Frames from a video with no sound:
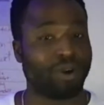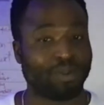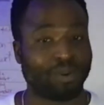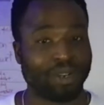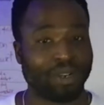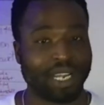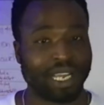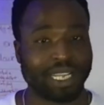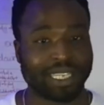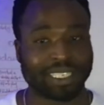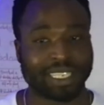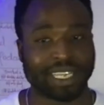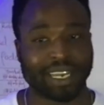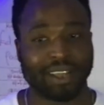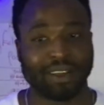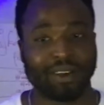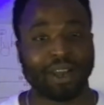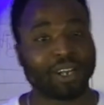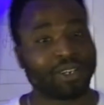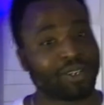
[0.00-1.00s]
up on that, and
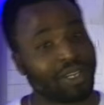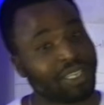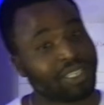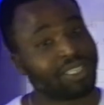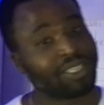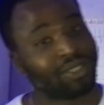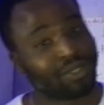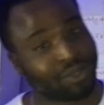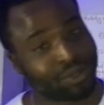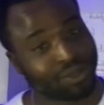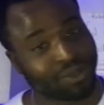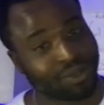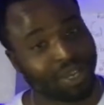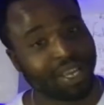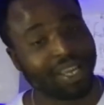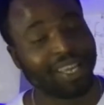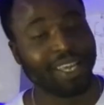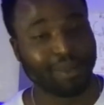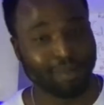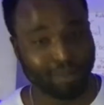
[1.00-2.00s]
I'll actually teach you
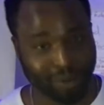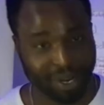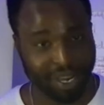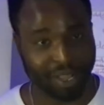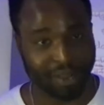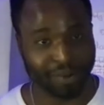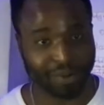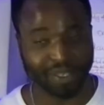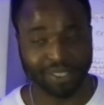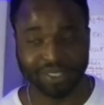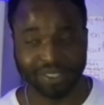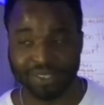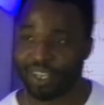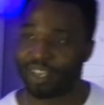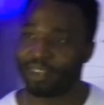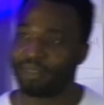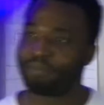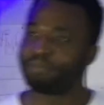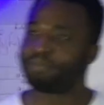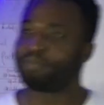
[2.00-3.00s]
Igbo language.
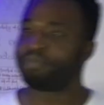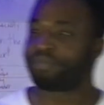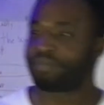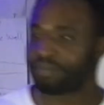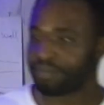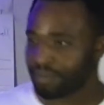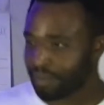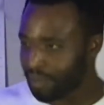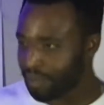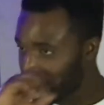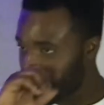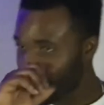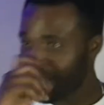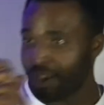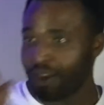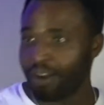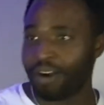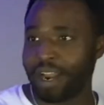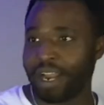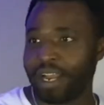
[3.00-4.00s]
Okay.
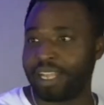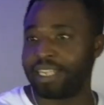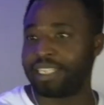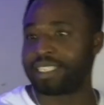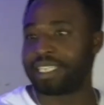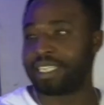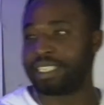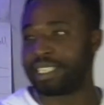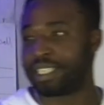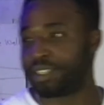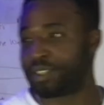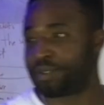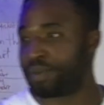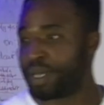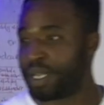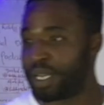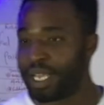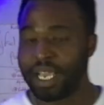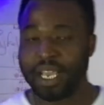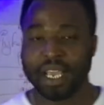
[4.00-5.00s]
All right, ladies and
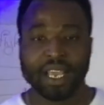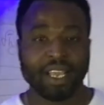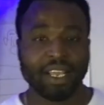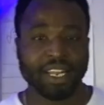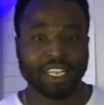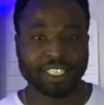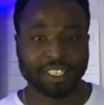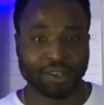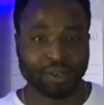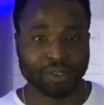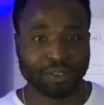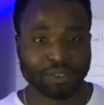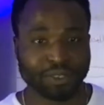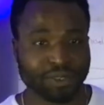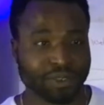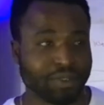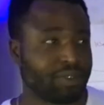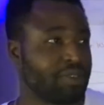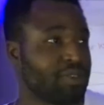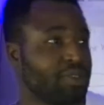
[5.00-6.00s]
gentlemen, let's
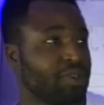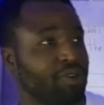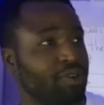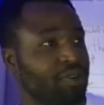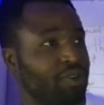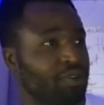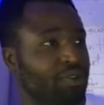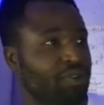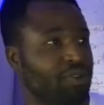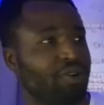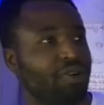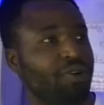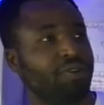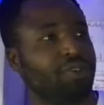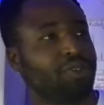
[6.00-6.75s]
continue. So you know